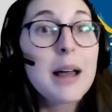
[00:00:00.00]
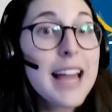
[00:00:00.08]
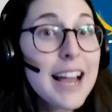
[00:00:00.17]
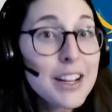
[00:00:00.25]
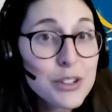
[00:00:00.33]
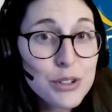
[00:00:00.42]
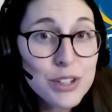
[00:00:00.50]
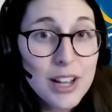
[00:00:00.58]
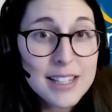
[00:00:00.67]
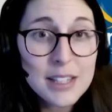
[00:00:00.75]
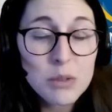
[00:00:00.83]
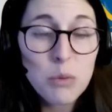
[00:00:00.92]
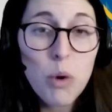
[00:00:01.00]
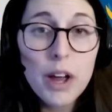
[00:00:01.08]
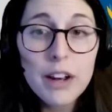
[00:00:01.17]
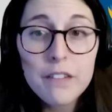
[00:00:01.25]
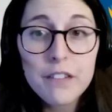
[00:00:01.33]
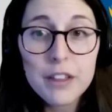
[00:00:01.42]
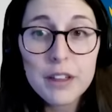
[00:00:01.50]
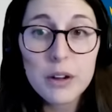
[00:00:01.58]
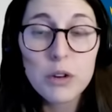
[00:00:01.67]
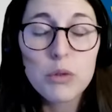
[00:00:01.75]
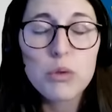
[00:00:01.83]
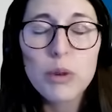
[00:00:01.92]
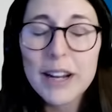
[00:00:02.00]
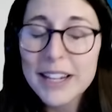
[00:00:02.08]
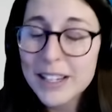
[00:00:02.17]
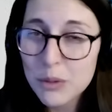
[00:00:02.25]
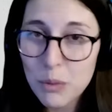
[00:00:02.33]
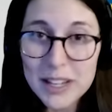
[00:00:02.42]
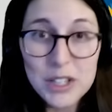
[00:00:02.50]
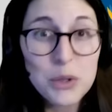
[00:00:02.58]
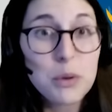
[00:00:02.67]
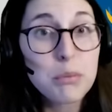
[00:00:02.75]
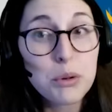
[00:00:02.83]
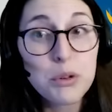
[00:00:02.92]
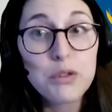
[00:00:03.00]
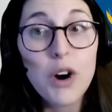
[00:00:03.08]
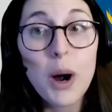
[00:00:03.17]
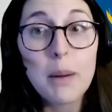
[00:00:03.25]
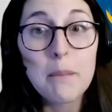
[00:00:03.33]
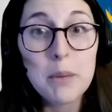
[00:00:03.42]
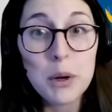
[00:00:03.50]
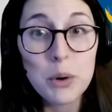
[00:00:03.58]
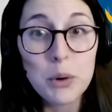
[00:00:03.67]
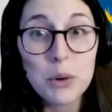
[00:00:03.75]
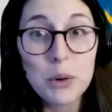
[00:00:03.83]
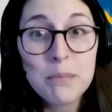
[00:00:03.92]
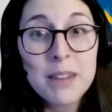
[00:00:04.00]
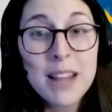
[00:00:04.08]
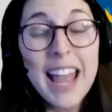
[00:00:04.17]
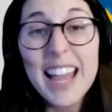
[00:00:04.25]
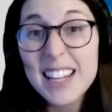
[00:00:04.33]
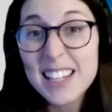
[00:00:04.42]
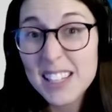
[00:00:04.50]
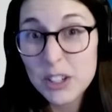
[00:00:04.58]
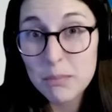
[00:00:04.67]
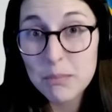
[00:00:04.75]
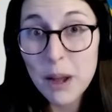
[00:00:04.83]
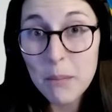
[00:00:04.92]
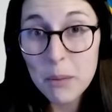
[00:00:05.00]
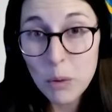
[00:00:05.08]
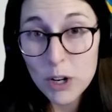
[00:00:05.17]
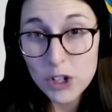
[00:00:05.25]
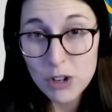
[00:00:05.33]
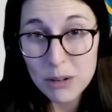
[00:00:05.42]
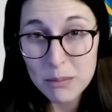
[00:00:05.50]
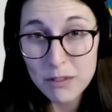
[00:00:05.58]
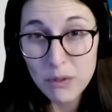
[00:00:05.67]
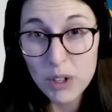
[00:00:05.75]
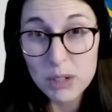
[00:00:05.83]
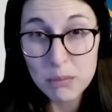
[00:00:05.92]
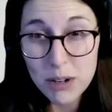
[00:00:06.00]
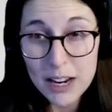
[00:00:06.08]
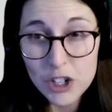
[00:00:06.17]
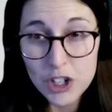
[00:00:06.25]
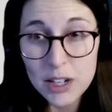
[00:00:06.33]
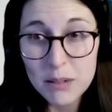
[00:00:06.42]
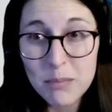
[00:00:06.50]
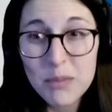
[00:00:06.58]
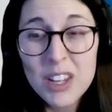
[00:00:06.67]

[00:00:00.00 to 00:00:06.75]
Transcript: Exercise is one of the greatest ways to improve our mood and is a number one treatment for depression.